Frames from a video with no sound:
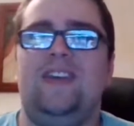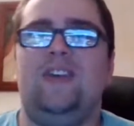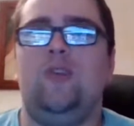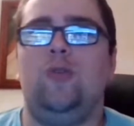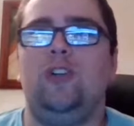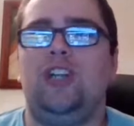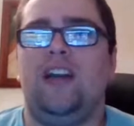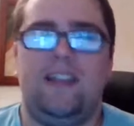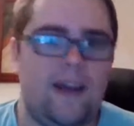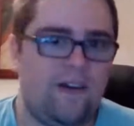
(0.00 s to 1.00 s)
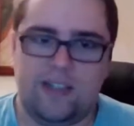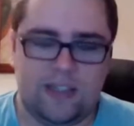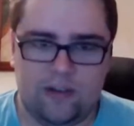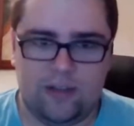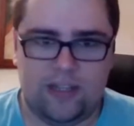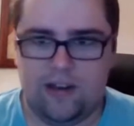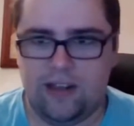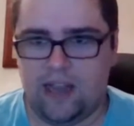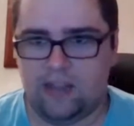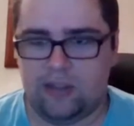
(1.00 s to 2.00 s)
usually there is a
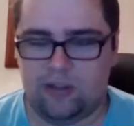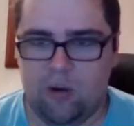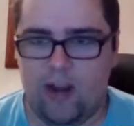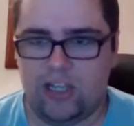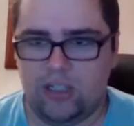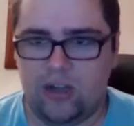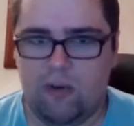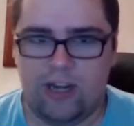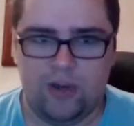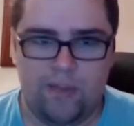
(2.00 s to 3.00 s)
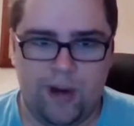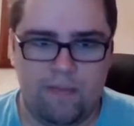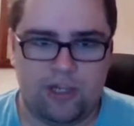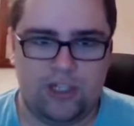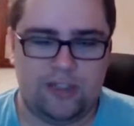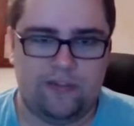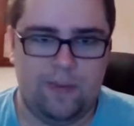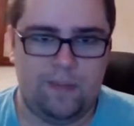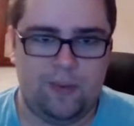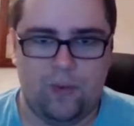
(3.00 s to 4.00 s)
there like so the question the question pretty much is
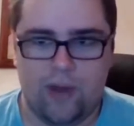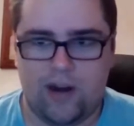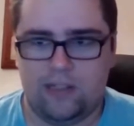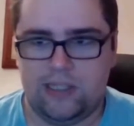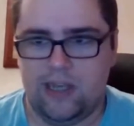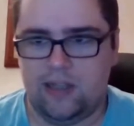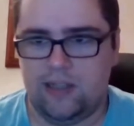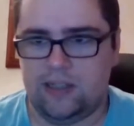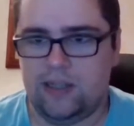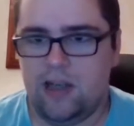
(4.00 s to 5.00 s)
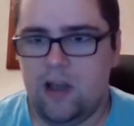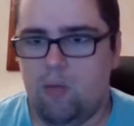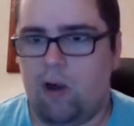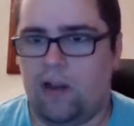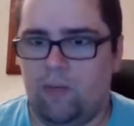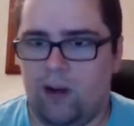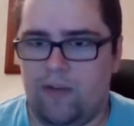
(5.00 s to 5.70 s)
for people who cannot see it is what if,